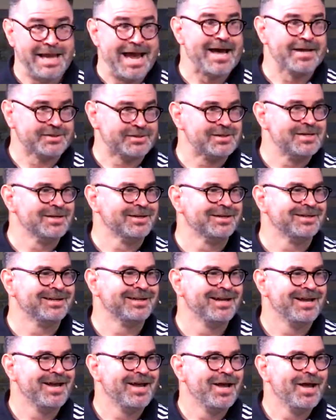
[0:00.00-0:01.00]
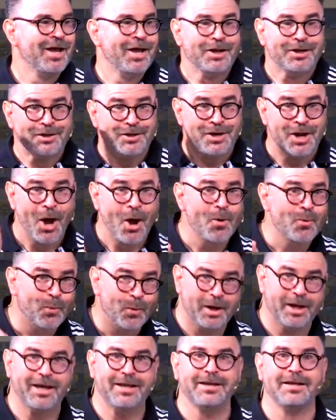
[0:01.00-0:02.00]
Yes. No
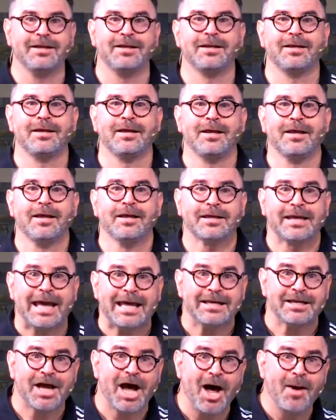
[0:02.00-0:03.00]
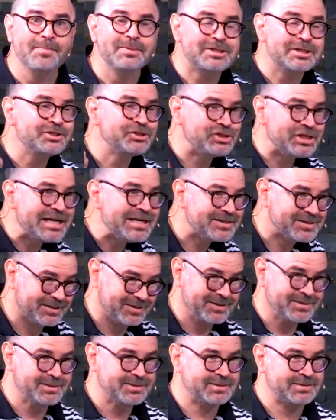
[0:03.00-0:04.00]
one can come to
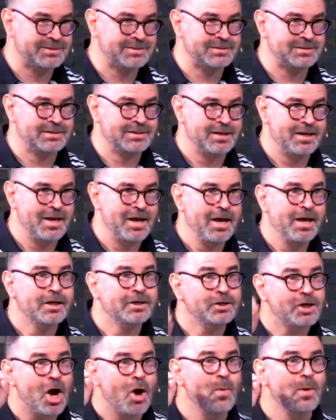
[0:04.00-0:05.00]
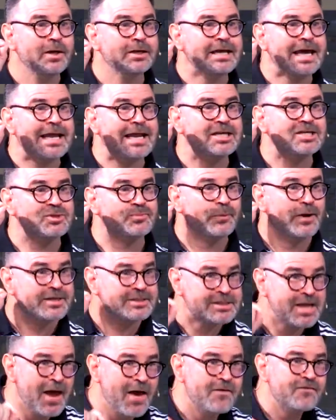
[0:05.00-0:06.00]
Jesus. No one can
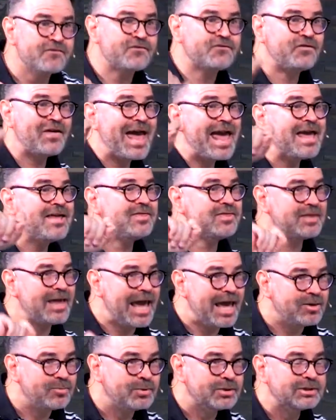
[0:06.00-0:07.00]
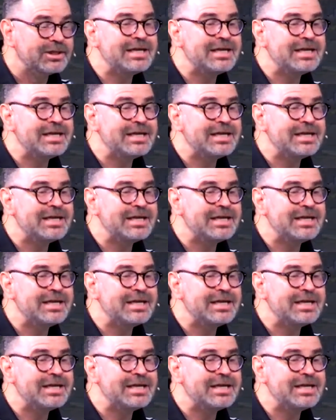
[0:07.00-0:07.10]
express faith and